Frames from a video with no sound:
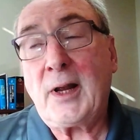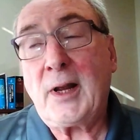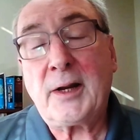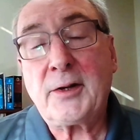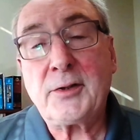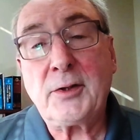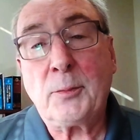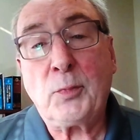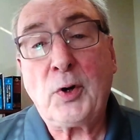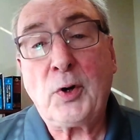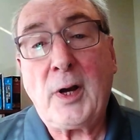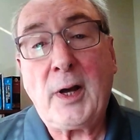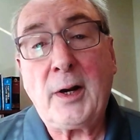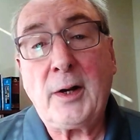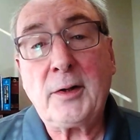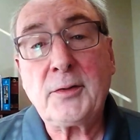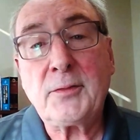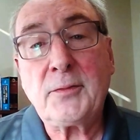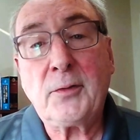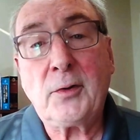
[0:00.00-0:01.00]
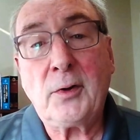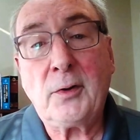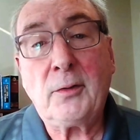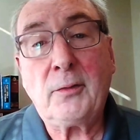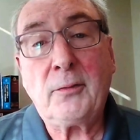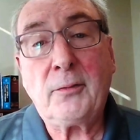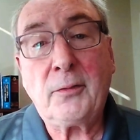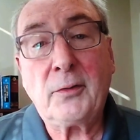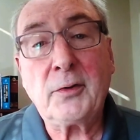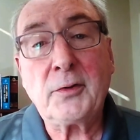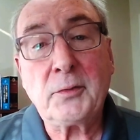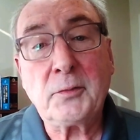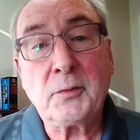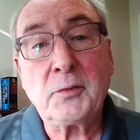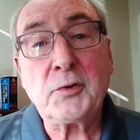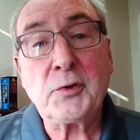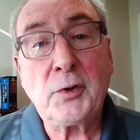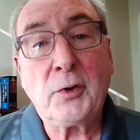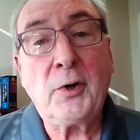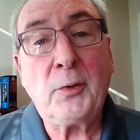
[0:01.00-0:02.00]
excellent products for
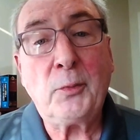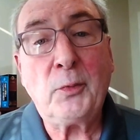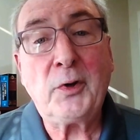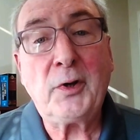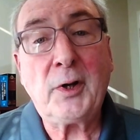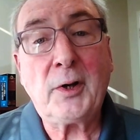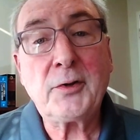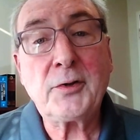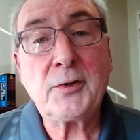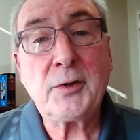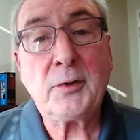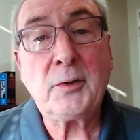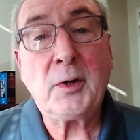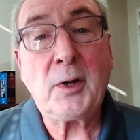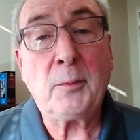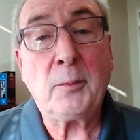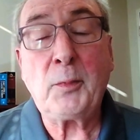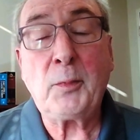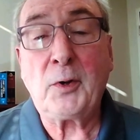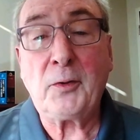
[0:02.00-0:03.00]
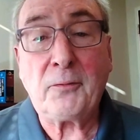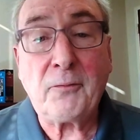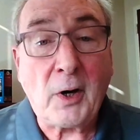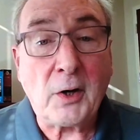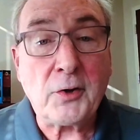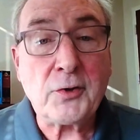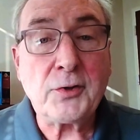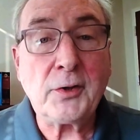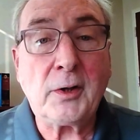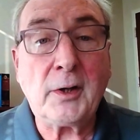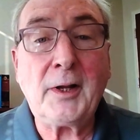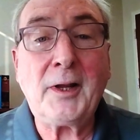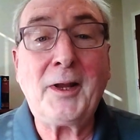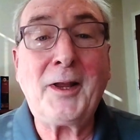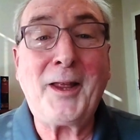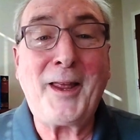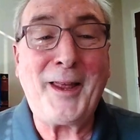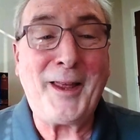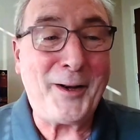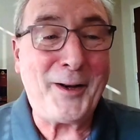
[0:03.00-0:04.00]
sodium reduction, both
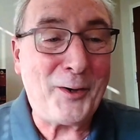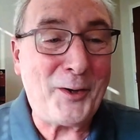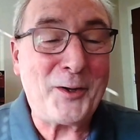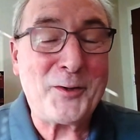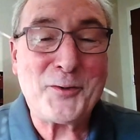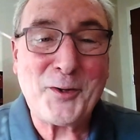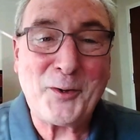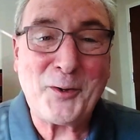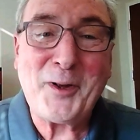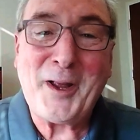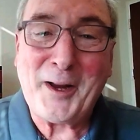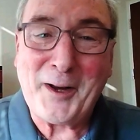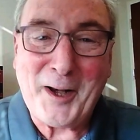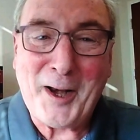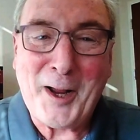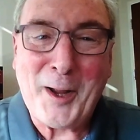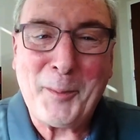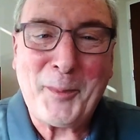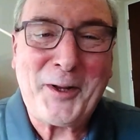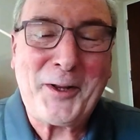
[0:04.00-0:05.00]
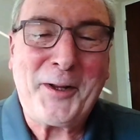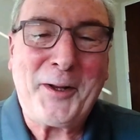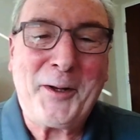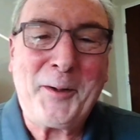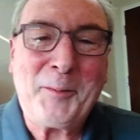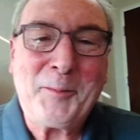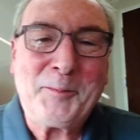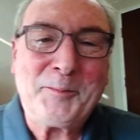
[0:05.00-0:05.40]
functionally and also economically.